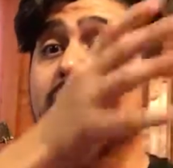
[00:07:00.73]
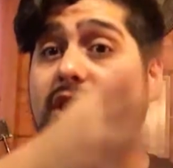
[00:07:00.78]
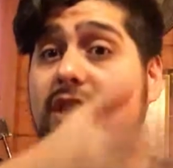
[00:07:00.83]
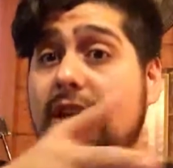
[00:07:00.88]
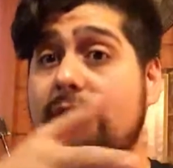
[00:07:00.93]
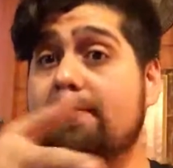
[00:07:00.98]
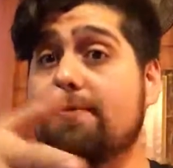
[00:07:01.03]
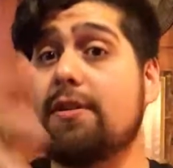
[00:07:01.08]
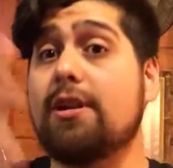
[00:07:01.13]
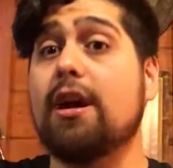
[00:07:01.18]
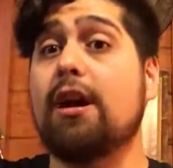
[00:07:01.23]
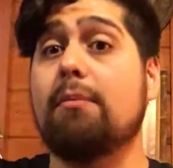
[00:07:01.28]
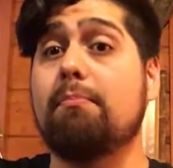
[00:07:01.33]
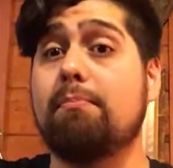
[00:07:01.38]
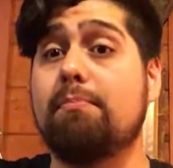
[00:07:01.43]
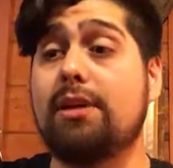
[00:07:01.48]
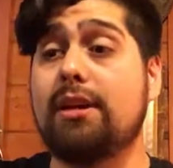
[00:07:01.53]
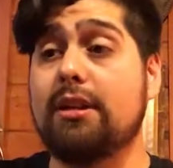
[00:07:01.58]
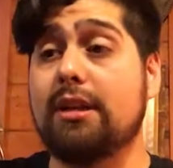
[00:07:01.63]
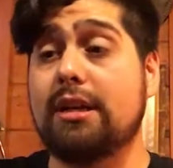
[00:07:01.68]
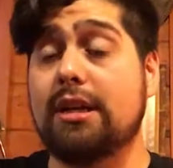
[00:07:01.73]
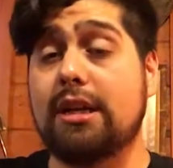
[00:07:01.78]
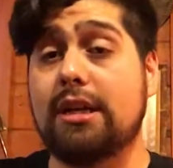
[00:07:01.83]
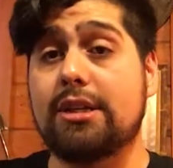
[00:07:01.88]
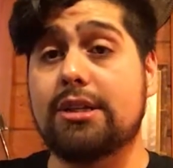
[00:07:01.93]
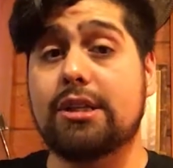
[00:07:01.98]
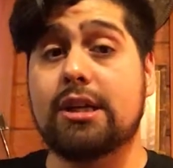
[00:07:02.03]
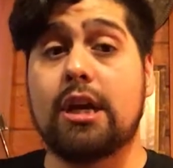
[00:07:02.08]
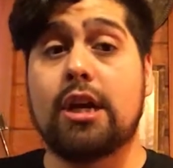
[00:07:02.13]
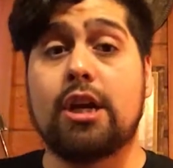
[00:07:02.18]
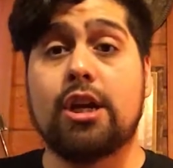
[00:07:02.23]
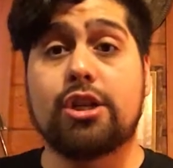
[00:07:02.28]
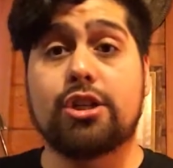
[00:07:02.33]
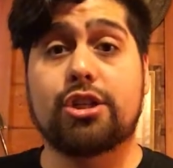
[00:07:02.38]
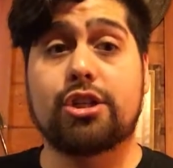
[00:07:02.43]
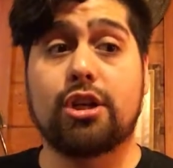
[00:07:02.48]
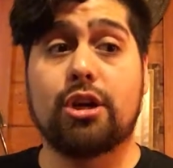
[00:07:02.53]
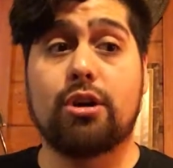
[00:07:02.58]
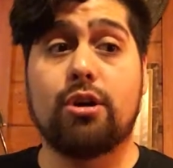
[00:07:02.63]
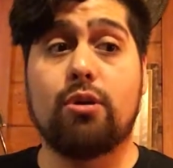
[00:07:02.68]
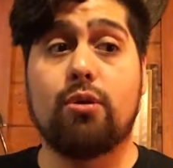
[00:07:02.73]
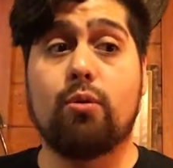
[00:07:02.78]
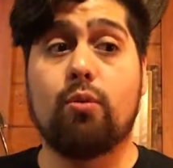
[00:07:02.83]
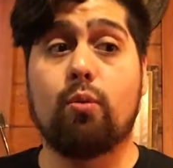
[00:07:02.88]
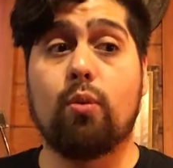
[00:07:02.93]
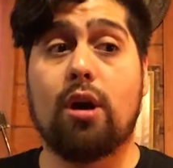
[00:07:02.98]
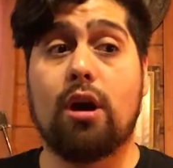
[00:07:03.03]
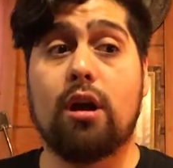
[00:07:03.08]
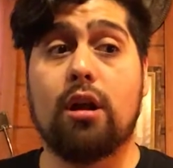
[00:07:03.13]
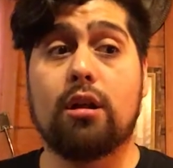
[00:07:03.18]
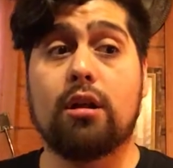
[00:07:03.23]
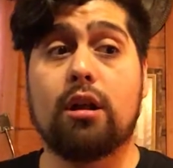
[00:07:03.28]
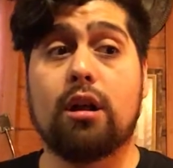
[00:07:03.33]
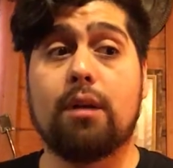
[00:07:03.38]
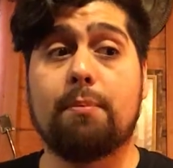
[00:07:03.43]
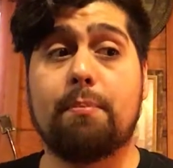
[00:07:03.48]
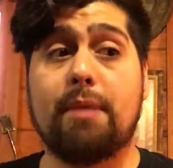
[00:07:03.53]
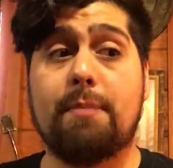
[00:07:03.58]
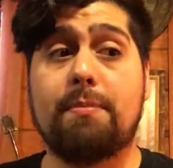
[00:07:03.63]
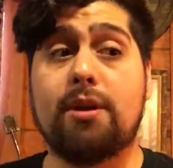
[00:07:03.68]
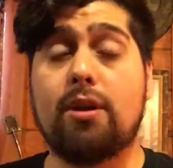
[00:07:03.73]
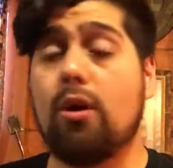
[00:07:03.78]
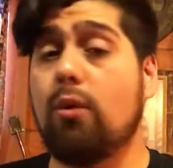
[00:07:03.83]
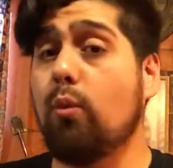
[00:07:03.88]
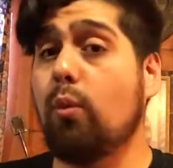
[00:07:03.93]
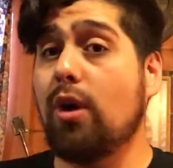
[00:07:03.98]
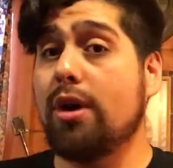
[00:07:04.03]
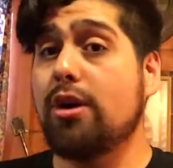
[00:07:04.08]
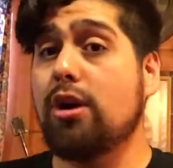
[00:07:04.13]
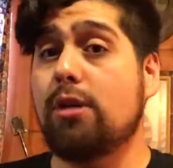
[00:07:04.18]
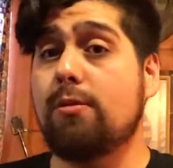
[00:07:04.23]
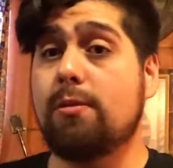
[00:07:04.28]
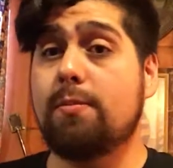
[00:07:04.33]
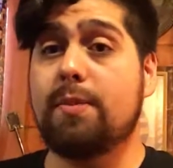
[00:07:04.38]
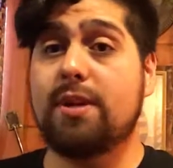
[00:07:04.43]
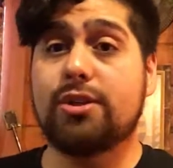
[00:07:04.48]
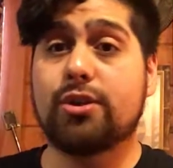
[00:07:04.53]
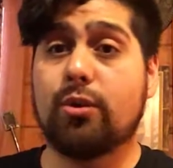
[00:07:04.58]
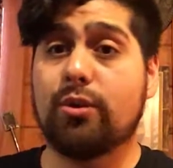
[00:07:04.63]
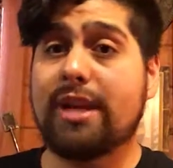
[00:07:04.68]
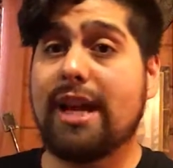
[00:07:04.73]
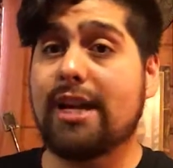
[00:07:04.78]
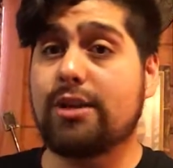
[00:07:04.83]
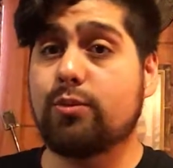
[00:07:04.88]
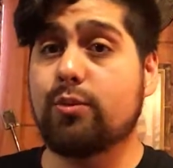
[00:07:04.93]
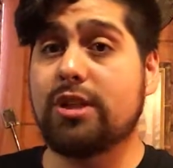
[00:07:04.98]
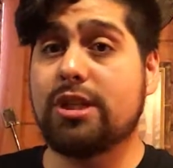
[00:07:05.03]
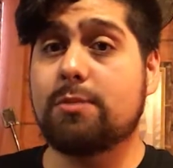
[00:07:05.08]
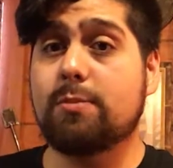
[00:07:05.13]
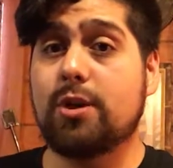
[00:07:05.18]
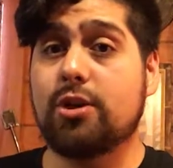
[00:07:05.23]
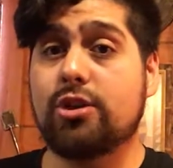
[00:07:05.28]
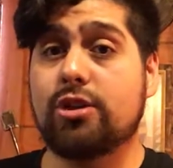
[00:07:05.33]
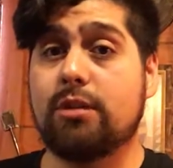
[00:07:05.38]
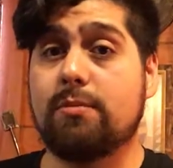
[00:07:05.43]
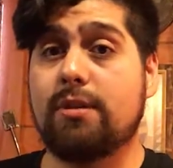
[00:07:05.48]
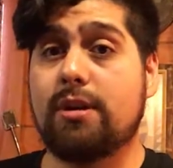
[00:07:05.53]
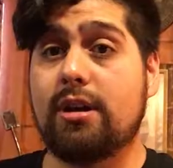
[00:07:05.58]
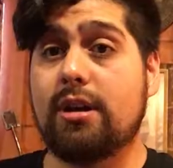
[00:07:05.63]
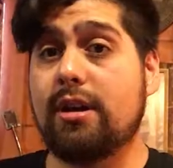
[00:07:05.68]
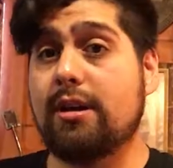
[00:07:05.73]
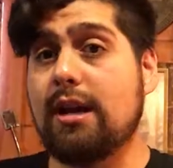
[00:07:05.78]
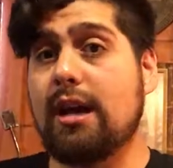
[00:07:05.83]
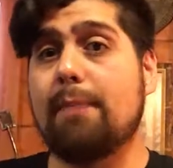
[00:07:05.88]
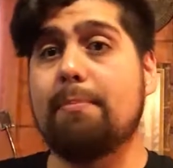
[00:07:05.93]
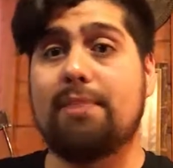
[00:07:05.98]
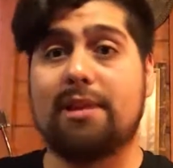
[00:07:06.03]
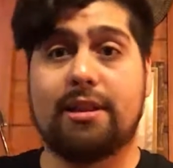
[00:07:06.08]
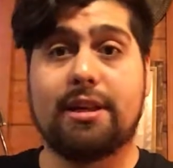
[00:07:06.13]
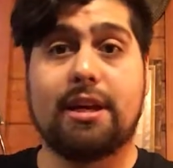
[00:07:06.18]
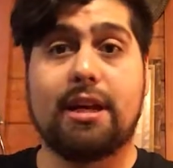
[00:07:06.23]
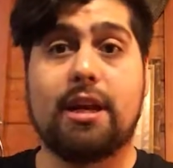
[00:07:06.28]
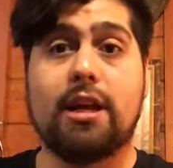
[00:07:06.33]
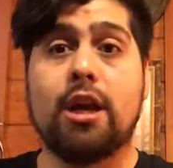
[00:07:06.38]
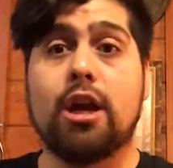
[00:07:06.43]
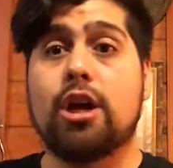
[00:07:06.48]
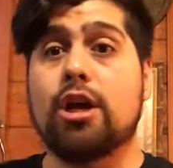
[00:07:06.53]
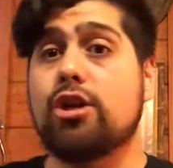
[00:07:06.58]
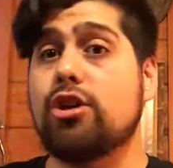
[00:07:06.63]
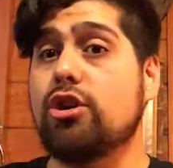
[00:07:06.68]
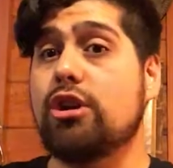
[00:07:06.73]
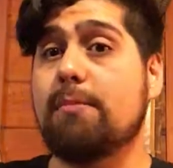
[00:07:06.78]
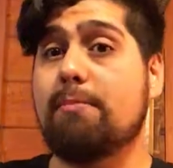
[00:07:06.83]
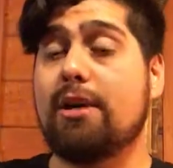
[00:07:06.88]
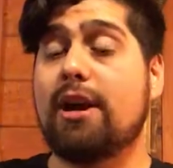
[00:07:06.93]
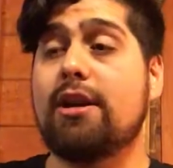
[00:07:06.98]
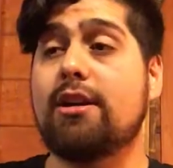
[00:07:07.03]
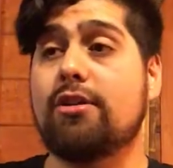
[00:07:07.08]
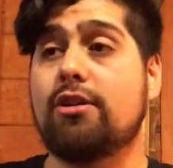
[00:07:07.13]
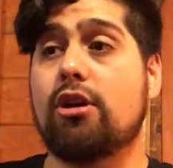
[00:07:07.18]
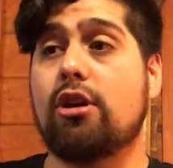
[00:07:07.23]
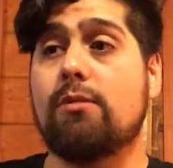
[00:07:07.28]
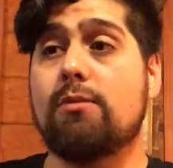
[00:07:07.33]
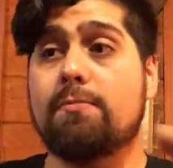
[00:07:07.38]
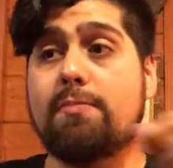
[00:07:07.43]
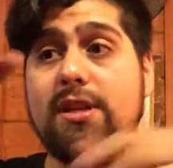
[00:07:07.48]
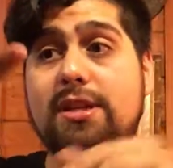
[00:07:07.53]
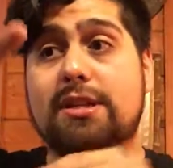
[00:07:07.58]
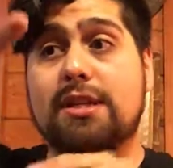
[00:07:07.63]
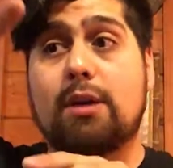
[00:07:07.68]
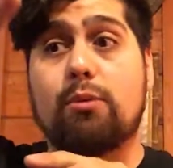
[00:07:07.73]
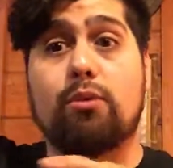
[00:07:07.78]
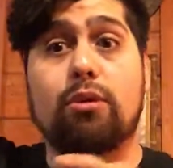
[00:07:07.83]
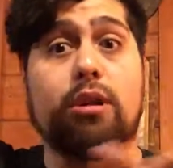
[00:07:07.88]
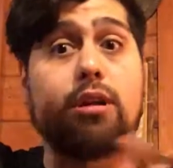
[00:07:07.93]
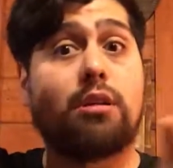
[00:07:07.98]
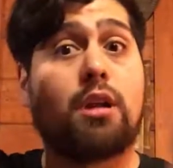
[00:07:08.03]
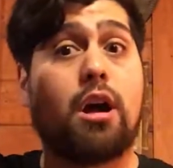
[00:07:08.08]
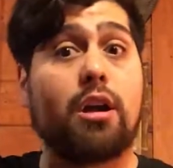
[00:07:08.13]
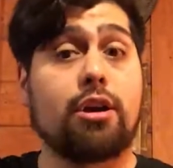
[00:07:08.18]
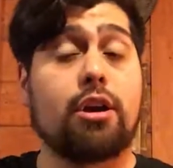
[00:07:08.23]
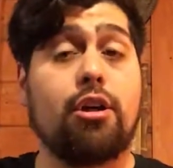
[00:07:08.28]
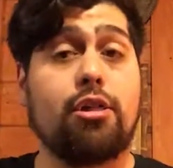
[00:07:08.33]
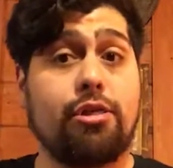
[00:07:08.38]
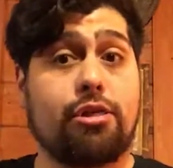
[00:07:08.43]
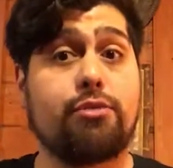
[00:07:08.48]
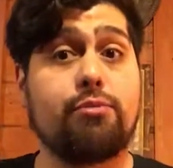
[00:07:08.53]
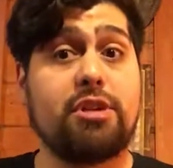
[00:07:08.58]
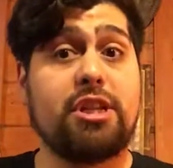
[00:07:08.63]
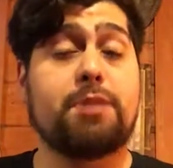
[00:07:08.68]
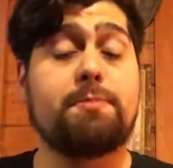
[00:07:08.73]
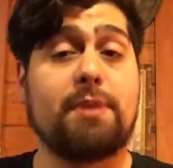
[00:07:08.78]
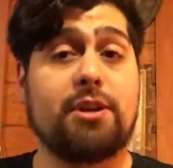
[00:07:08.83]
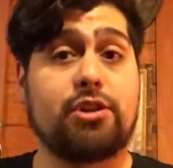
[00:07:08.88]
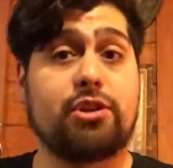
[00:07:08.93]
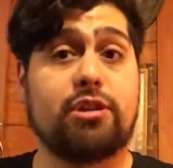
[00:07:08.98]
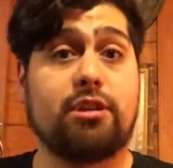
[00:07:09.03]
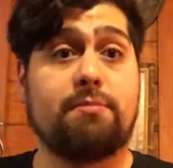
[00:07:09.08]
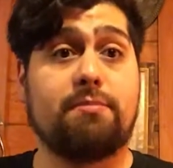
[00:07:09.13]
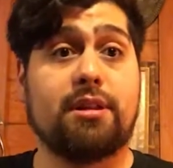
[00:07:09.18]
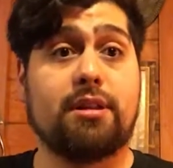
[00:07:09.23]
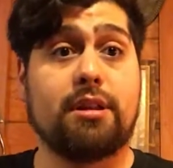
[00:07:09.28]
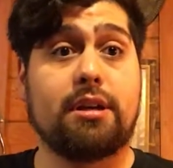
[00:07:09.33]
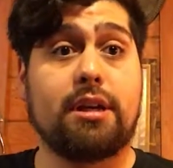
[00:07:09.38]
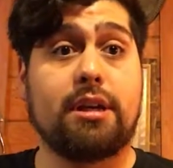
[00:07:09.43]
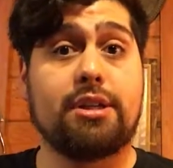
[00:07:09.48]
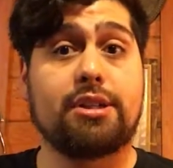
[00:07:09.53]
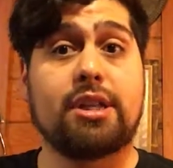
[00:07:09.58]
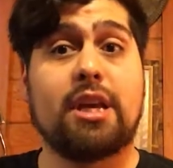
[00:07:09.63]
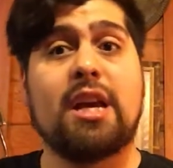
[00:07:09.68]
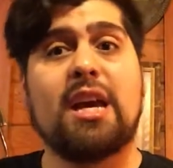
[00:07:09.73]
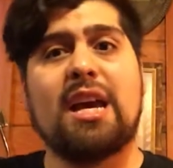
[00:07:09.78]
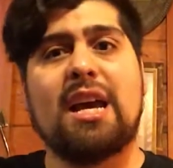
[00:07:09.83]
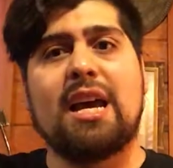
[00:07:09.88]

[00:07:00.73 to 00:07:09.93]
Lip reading: different abilities. So while maybe one armor piece only has one special ability, you can buy another armor piece that will unlock 3 special abilities.